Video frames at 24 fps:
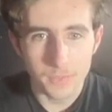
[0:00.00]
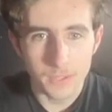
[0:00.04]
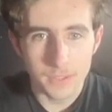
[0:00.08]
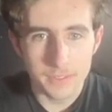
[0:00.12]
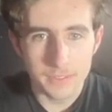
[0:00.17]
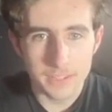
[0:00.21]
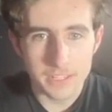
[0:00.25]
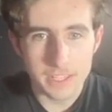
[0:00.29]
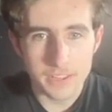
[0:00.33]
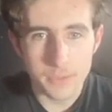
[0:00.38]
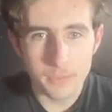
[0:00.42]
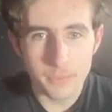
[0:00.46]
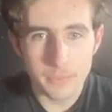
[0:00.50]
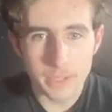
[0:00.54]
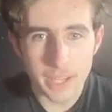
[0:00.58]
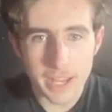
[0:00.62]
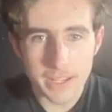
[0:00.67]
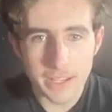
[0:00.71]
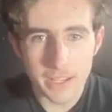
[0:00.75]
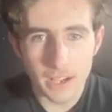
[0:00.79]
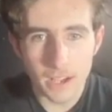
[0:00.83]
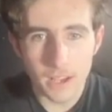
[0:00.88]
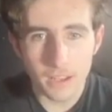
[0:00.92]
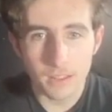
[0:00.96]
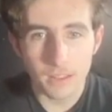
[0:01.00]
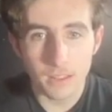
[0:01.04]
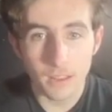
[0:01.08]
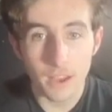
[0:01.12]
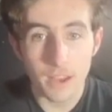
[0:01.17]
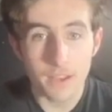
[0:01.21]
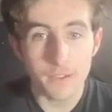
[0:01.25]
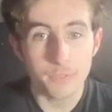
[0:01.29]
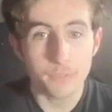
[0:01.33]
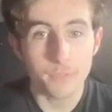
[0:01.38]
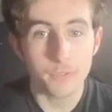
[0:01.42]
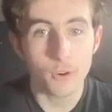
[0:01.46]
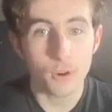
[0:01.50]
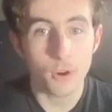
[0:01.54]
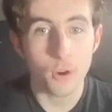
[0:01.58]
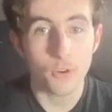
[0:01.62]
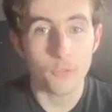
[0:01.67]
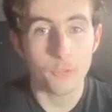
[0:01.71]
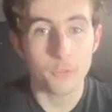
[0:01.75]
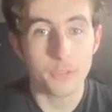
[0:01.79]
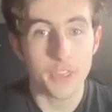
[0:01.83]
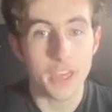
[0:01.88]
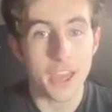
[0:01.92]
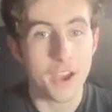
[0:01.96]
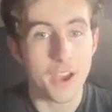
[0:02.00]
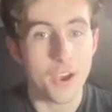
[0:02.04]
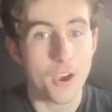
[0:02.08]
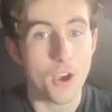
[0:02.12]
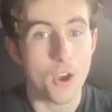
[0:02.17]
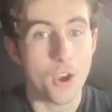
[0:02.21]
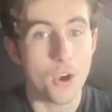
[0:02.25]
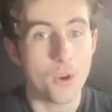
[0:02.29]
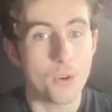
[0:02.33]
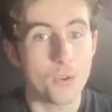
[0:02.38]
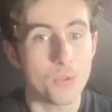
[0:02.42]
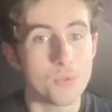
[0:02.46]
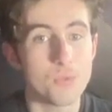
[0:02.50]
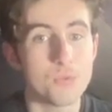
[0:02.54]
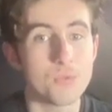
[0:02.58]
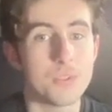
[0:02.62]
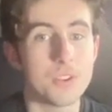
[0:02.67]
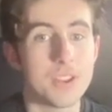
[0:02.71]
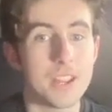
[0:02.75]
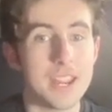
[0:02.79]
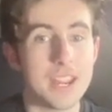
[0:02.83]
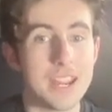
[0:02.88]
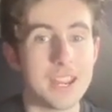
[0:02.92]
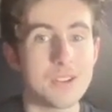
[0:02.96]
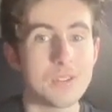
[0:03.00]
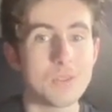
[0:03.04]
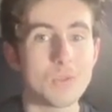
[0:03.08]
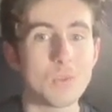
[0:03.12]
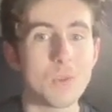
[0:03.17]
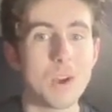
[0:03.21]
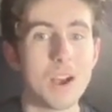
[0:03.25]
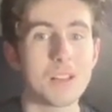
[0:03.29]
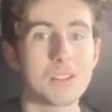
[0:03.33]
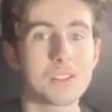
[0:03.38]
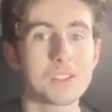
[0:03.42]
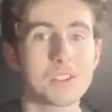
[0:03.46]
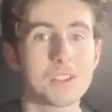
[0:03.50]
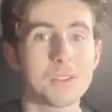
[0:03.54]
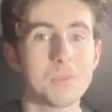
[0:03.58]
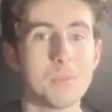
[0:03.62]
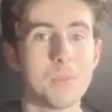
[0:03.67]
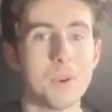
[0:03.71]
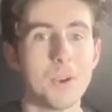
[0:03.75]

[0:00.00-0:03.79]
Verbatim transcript: See them take a life of their own in Welcome